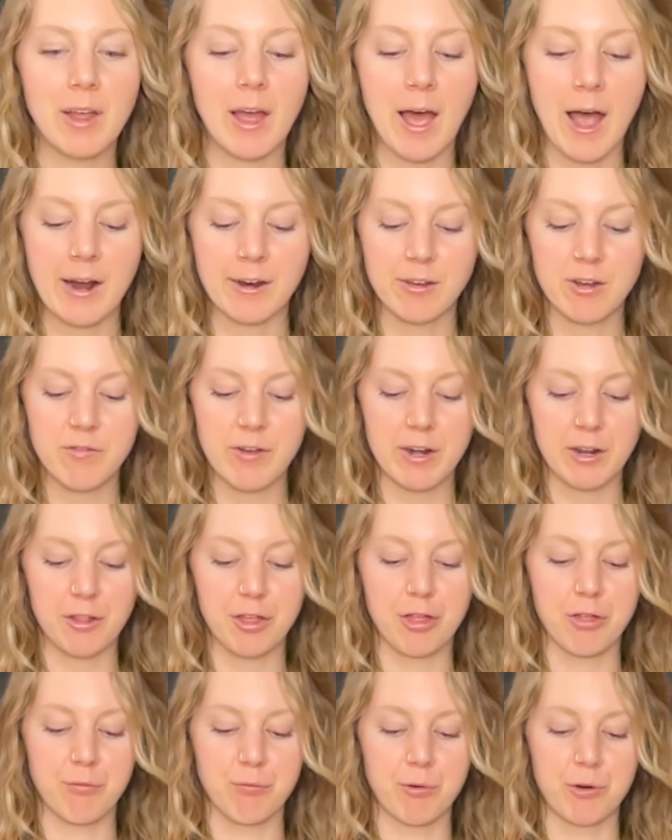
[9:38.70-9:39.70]
Activating
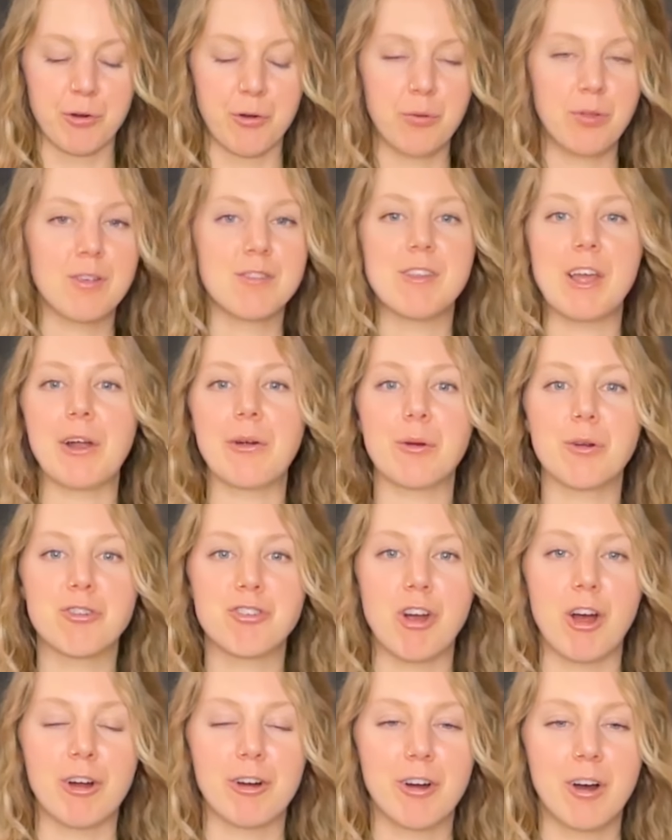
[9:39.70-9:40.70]
through the sacral
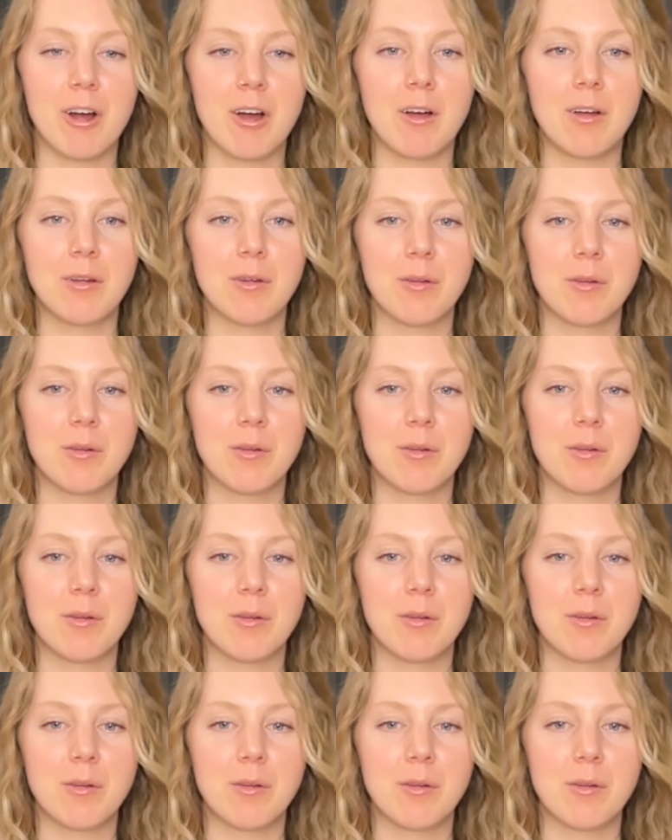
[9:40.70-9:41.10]
chakra.